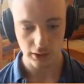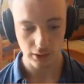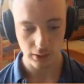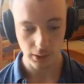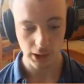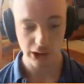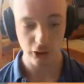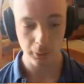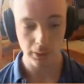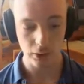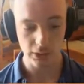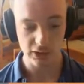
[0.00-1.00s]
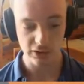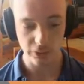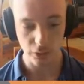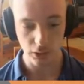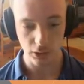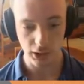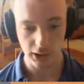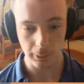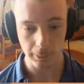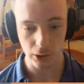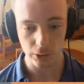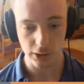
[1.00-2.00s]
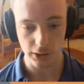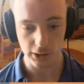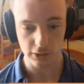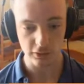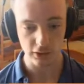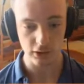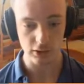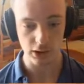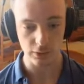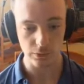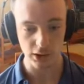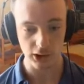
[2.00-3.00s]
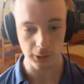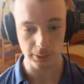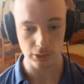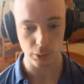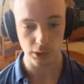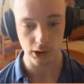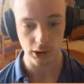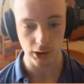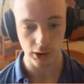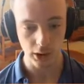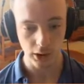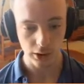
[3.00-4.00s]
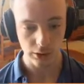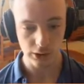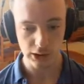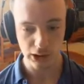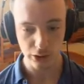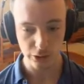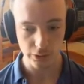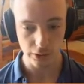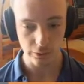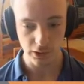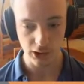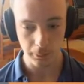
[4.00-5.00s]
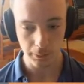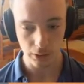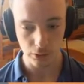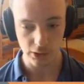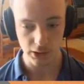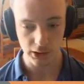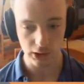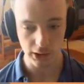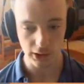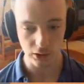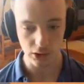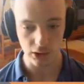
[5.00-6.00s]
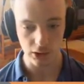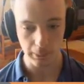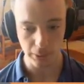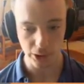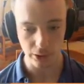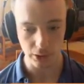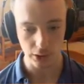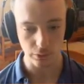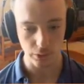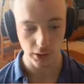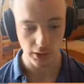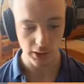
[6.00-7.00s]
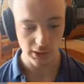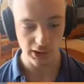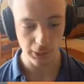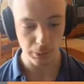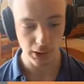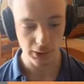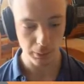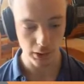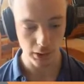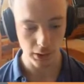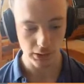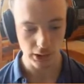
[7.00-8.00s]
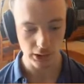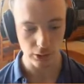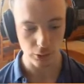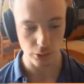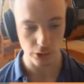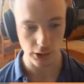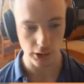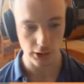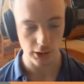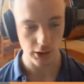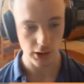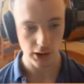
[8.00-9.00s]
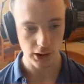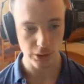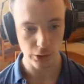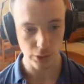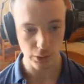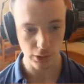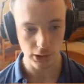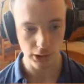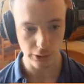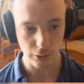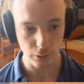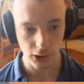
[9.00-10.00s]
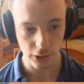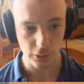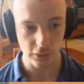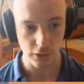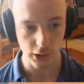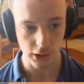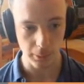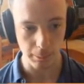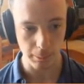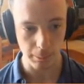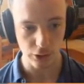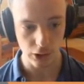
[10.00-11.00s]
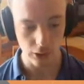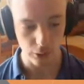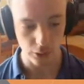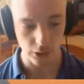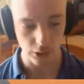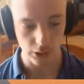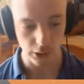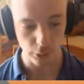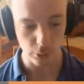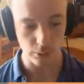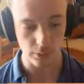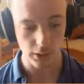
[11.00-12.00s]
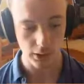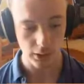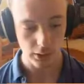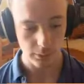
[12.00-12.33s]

Like QML is generally about the exchange of data between the declarative QML side and the imperative C++ side, or if you're using another language like Python or Go,